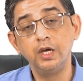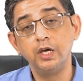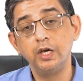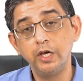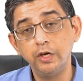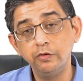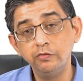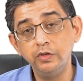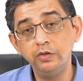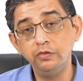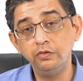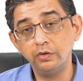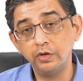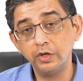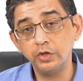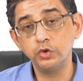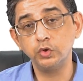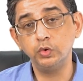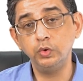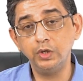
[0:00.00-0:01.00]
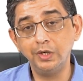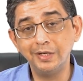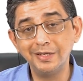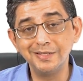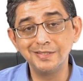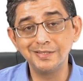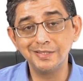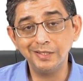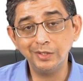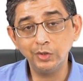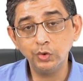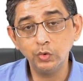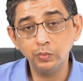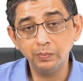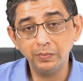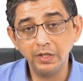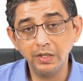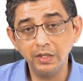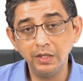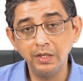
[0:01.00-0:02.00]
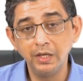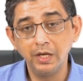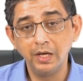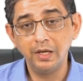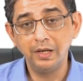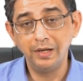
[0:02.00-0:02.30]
If this ratio turns out to be